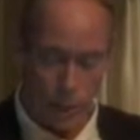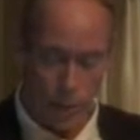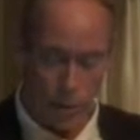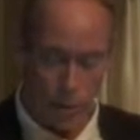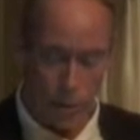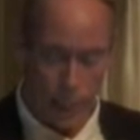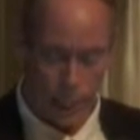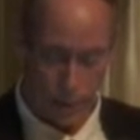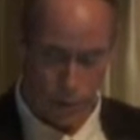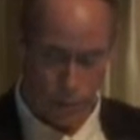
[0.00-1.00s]
in your
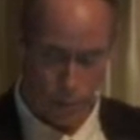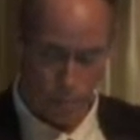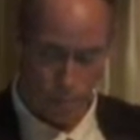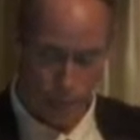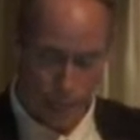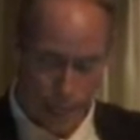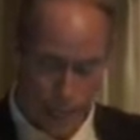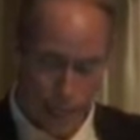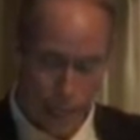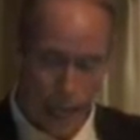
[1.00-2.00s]
plans.
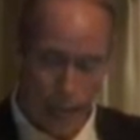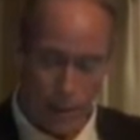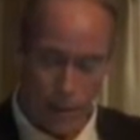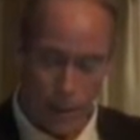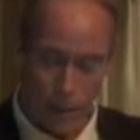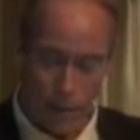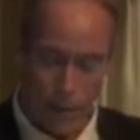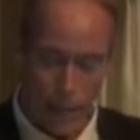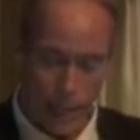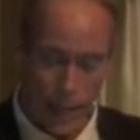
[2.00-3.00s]
And they are
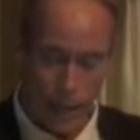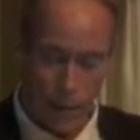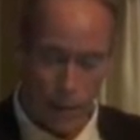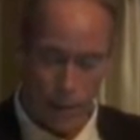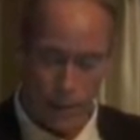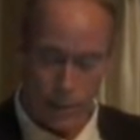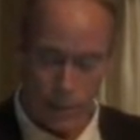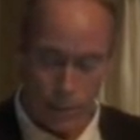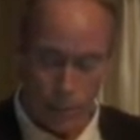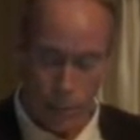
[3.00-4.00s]
feeding out
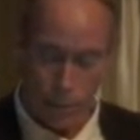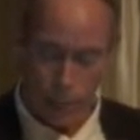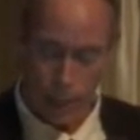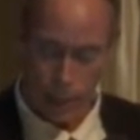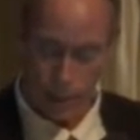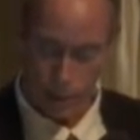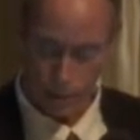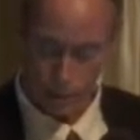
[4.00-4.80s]
disinformation gathered.